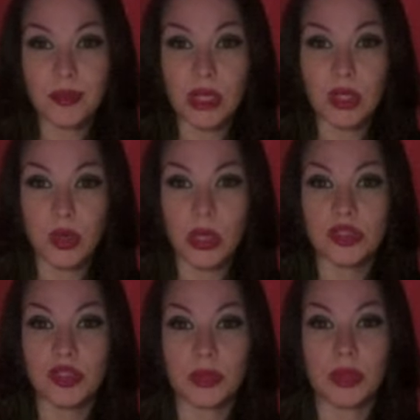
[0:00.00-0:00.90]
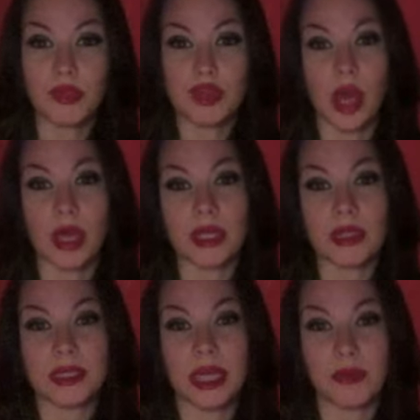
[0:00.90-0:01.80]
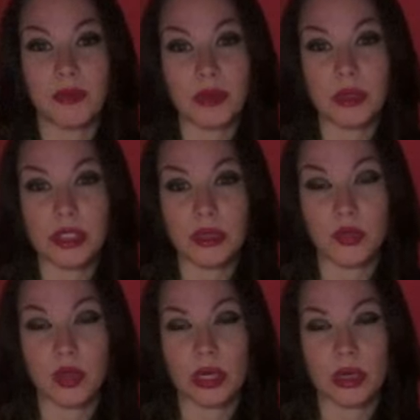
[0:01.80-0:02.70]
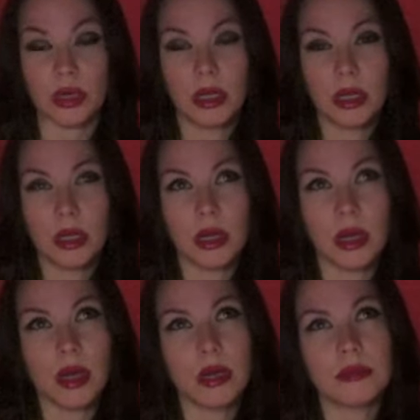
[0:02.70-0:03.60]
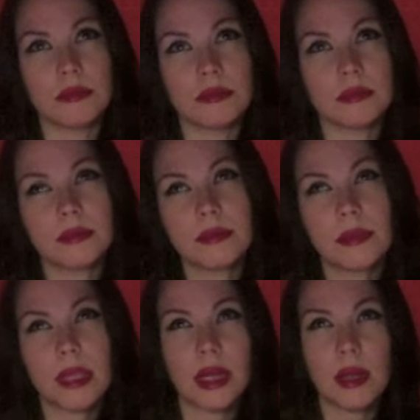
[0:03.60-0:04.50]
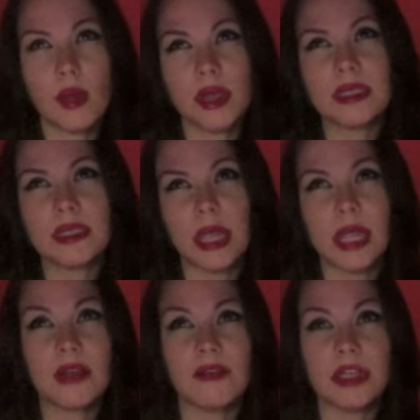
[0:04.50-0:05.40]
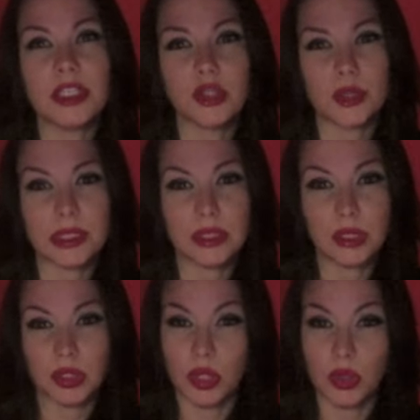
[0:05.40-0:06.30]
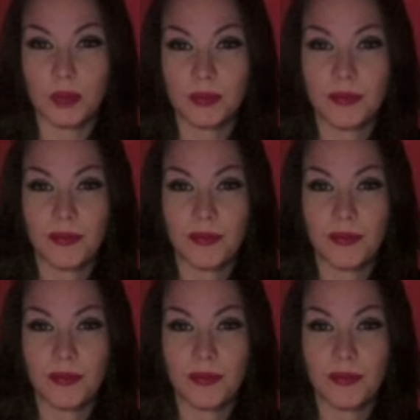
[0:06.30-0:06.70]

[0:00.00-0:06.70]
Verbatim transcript: You also may draw in the type of person where, I want to say adventurous, you know.